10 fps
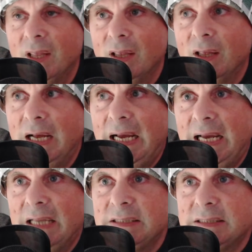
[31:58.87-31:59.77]

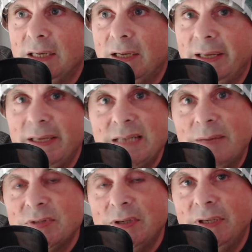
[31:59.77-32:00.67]
And he's
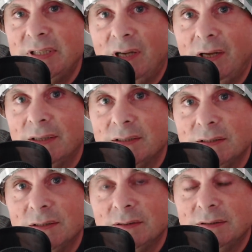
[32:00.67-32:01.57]
absolutely tired,
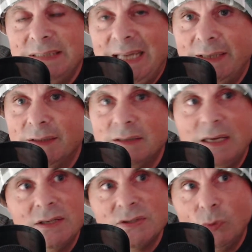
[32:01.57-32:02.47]
knackered,
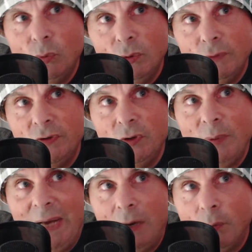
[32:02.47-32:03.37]
as all of you
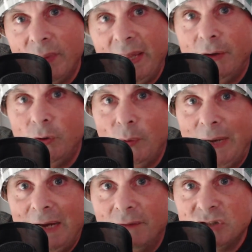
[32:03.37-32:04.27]
out there who
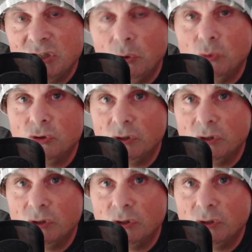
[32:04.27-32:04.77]
have children